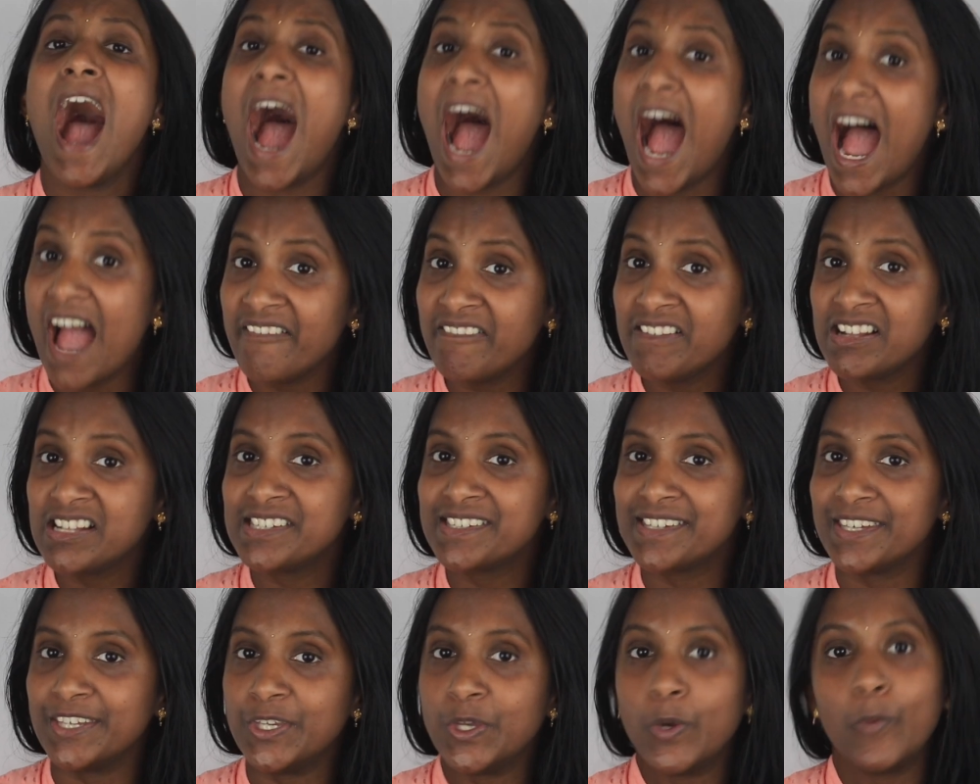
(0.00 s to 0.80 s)
I
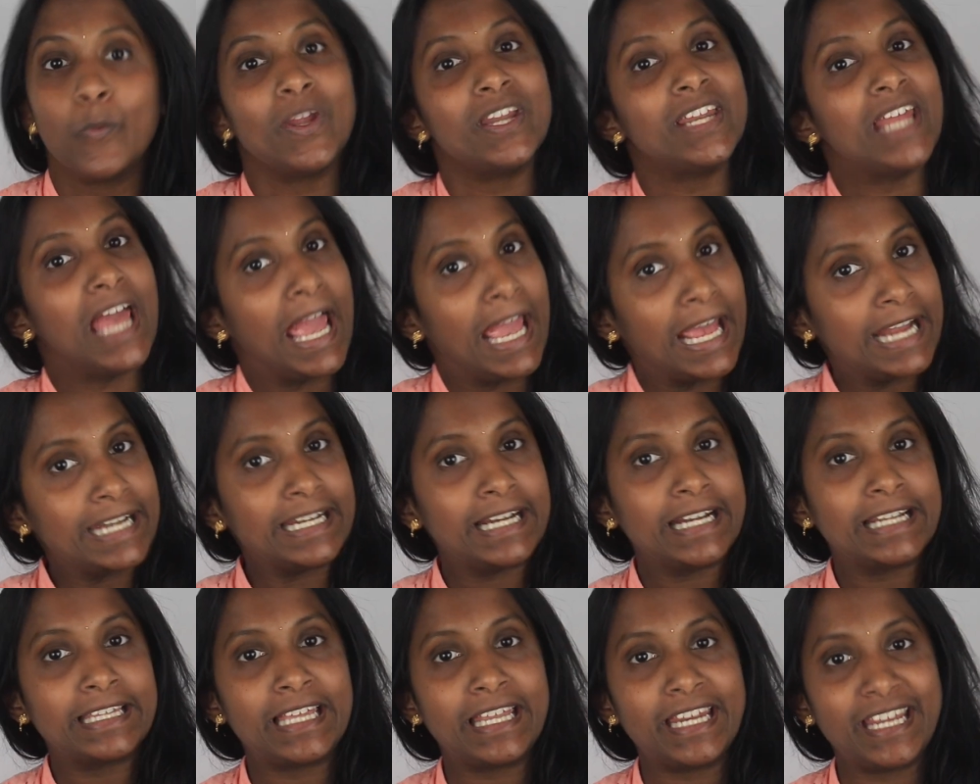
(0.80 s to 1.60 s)
will see you in
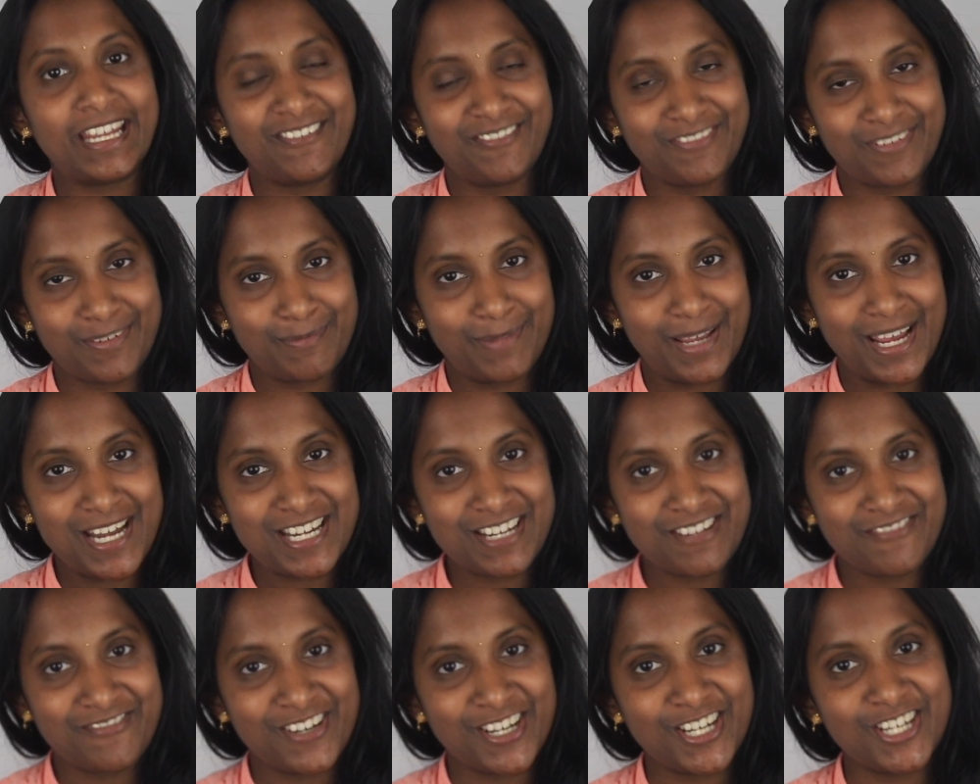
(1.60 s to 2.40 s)
yet another
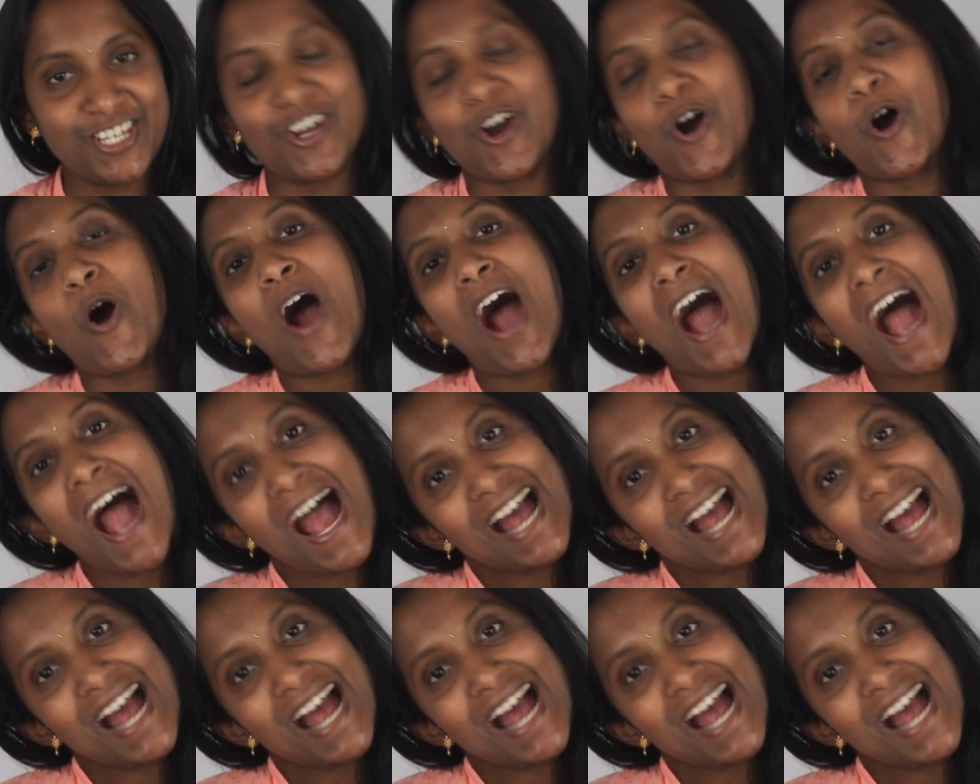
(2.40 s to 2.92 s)
informative video.